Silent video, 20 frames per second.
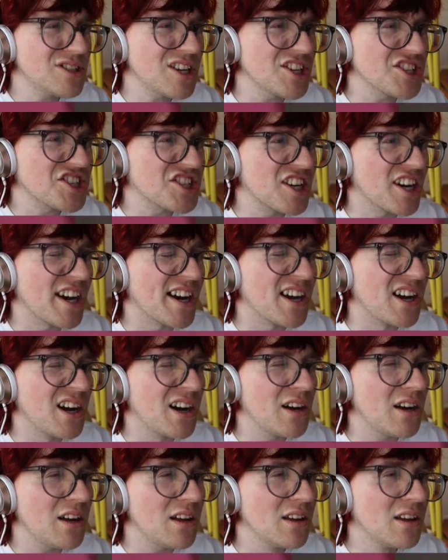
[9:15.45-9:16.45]
this guy,
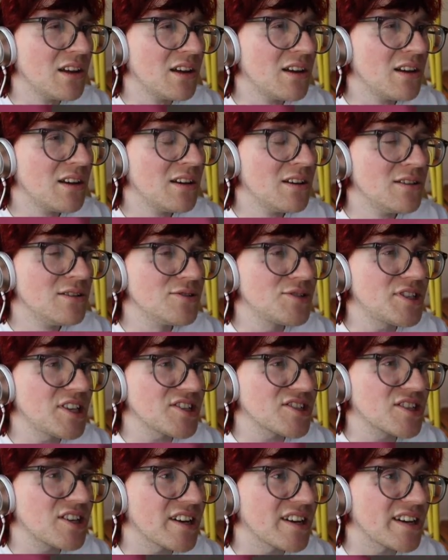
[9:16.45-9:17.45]
huh? Who's this
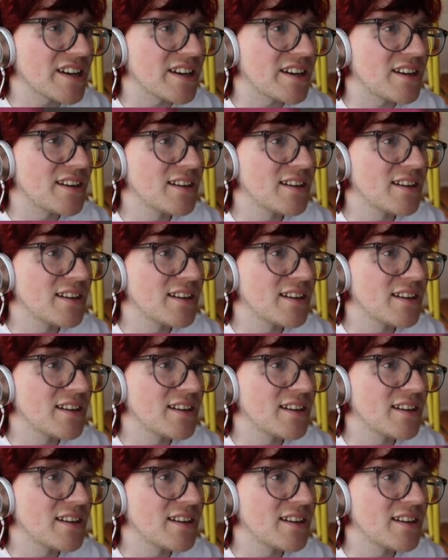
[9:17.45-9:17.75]
guy?